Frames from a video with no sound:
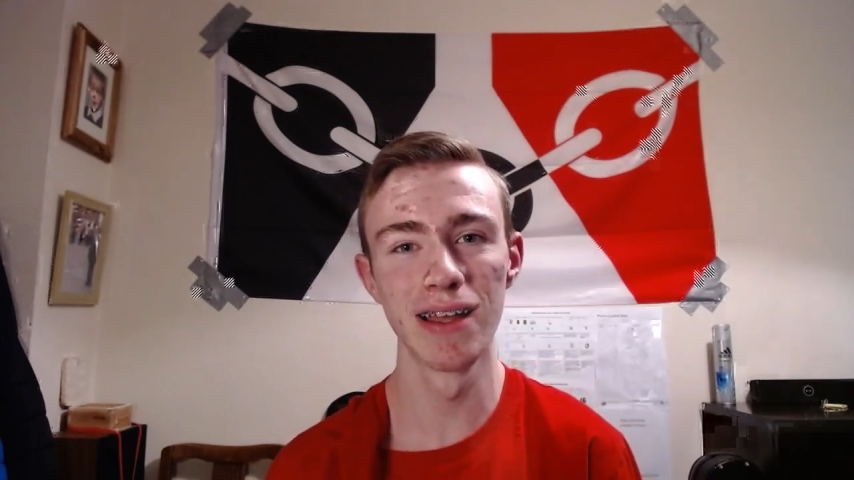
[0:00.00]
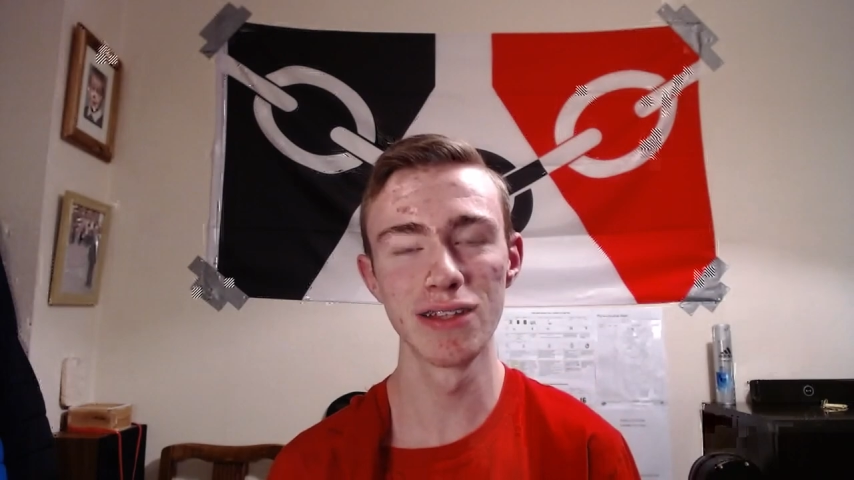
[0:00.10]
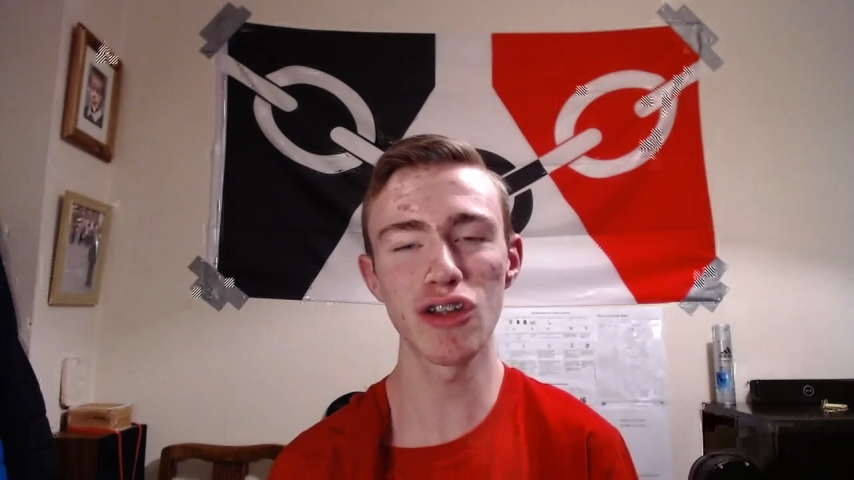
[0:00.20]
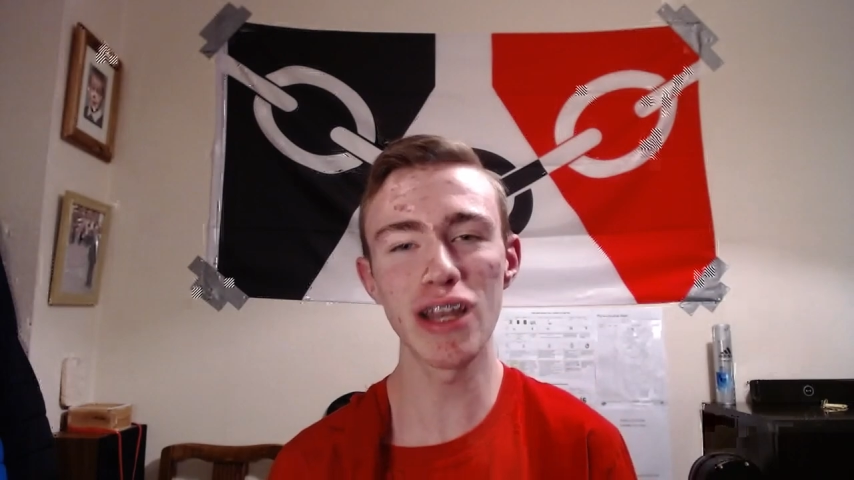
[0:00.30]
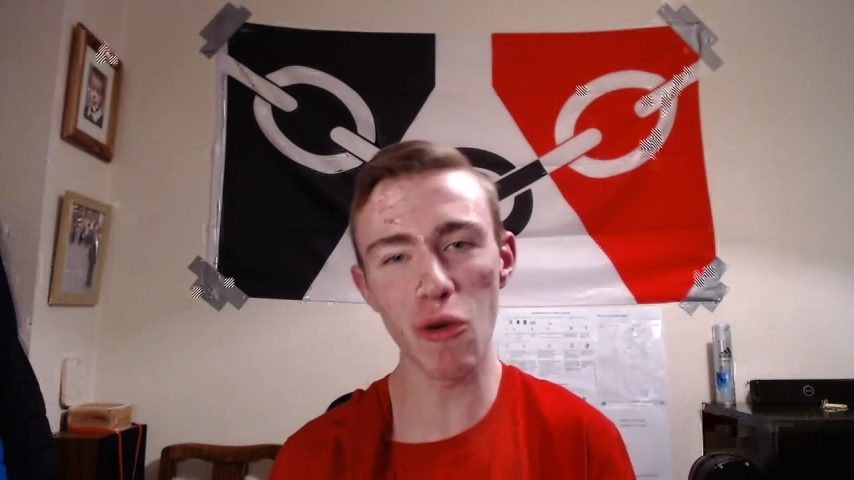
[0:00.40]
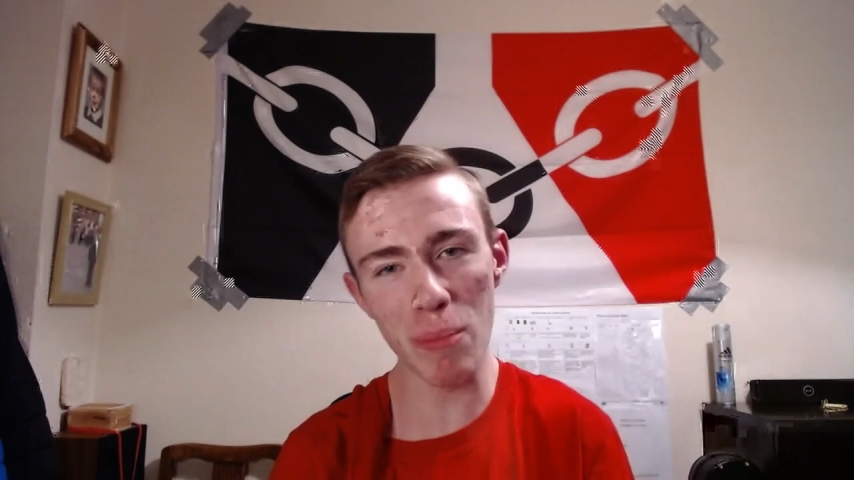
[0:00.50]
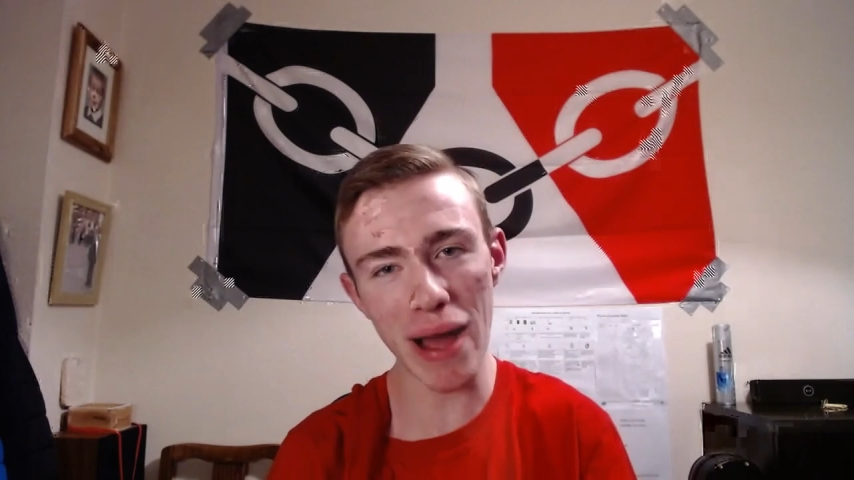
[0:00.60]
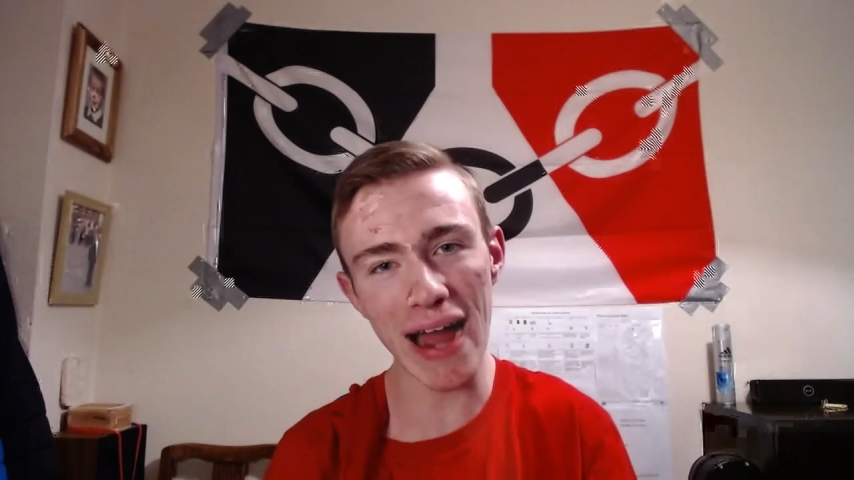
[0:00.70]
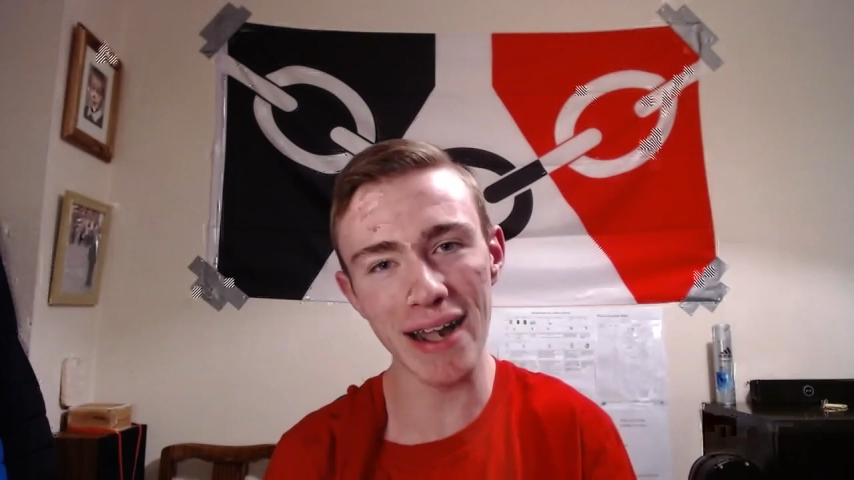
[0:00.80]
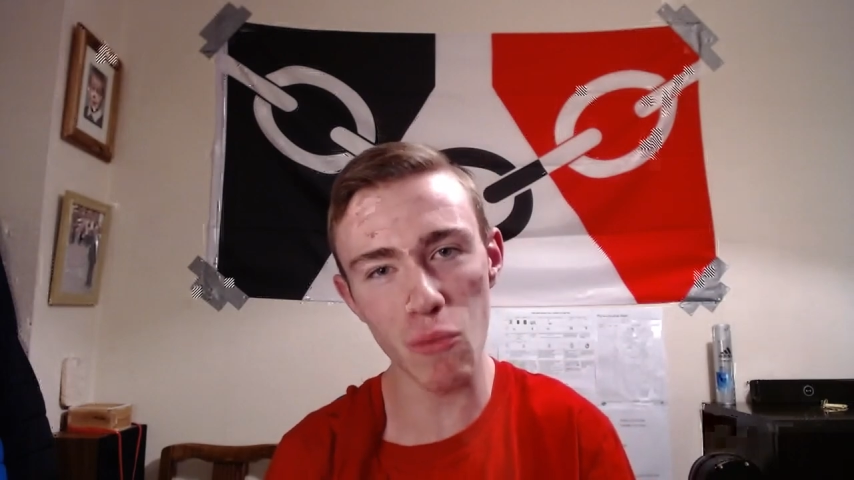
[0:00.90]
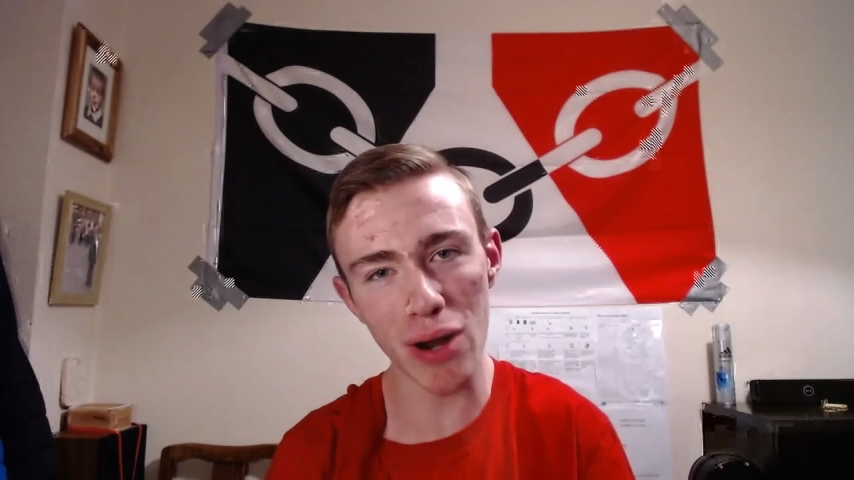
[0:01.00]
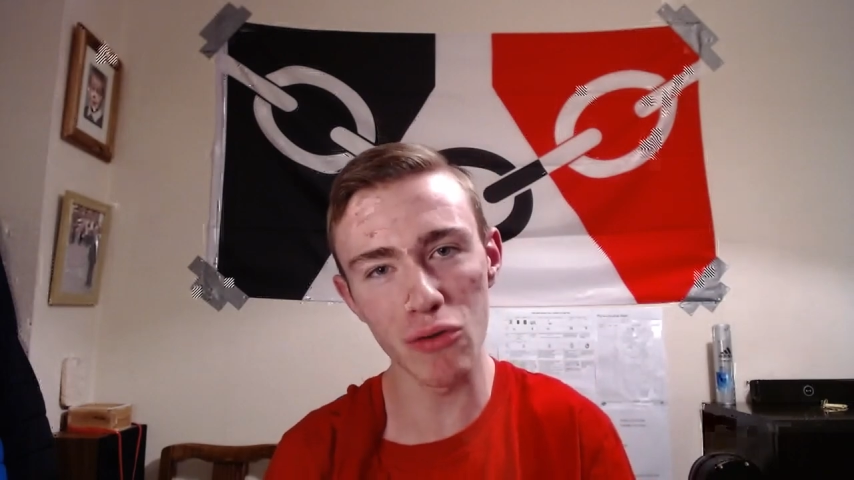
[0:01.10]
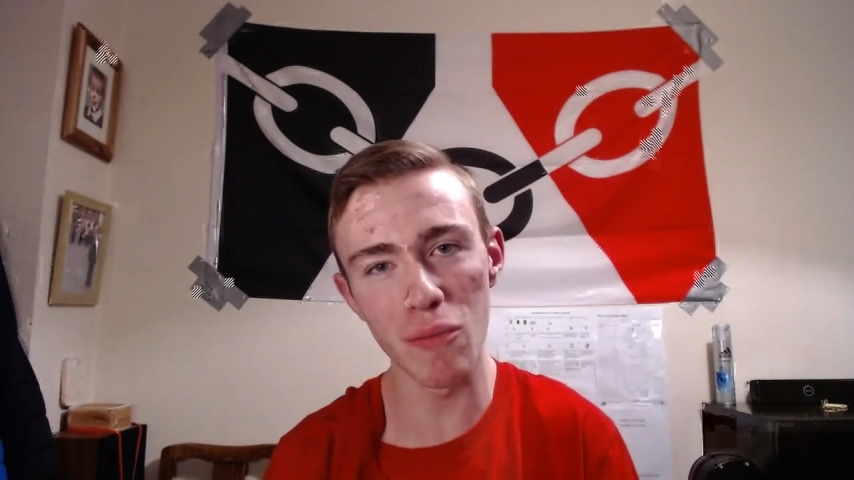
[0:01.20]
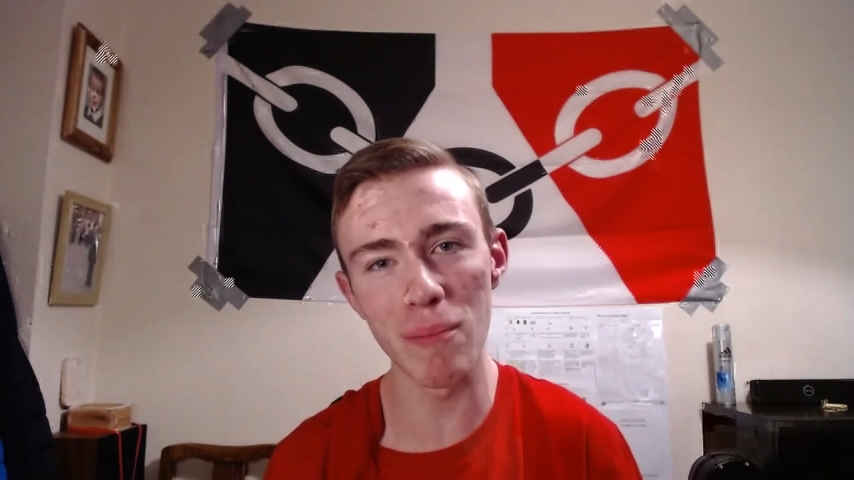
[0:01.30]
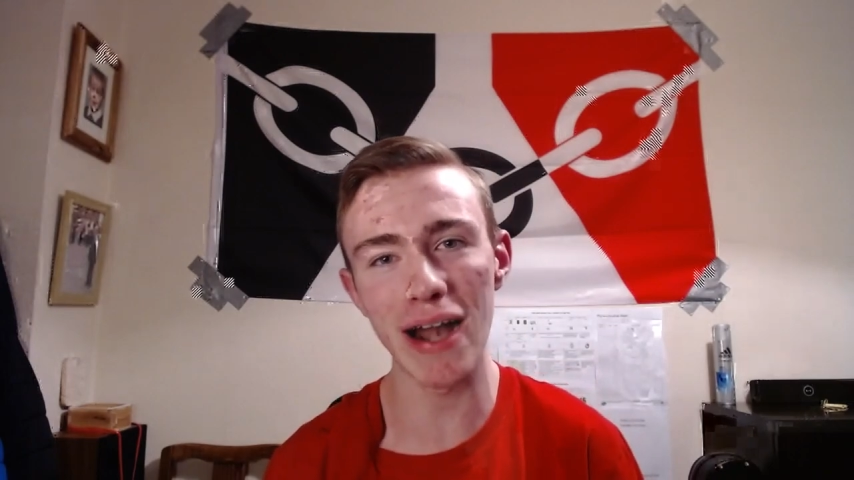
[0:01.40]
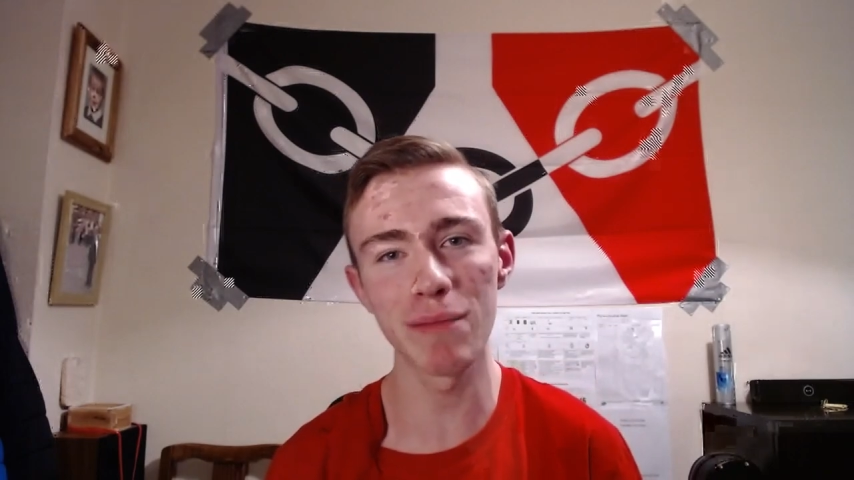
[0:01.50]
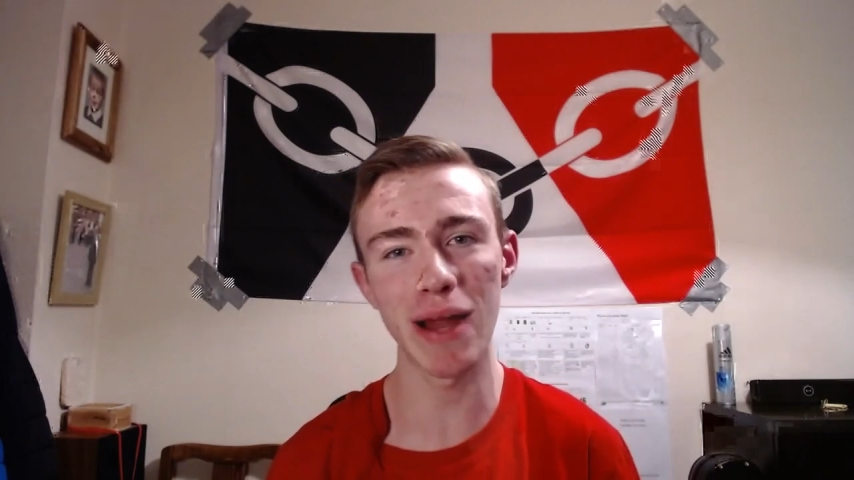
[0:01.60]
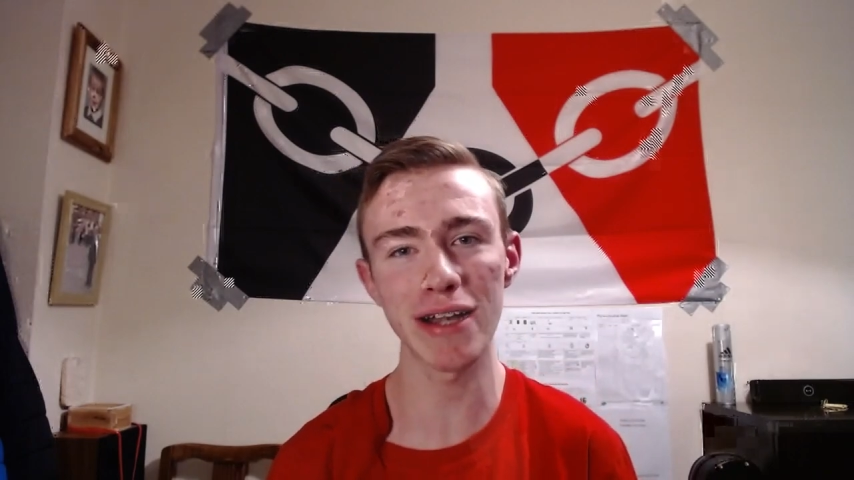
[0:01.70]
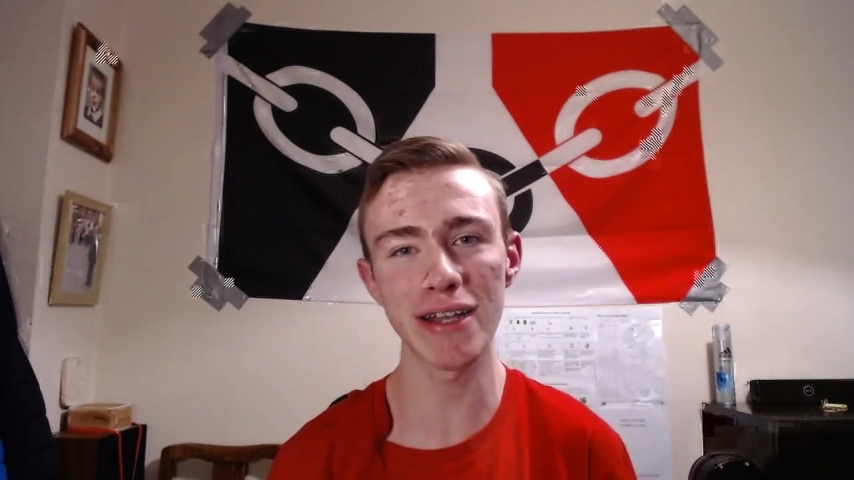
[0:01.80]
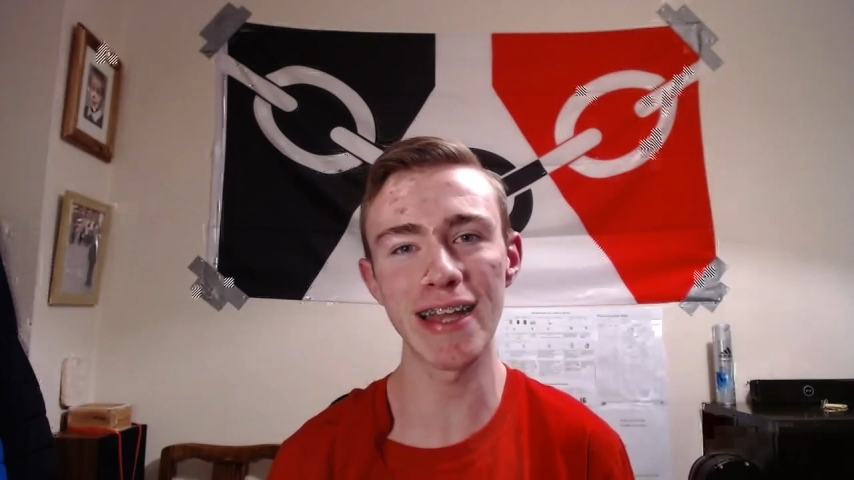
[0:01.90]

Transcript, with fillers: It's like a little pack, a welcome back pack.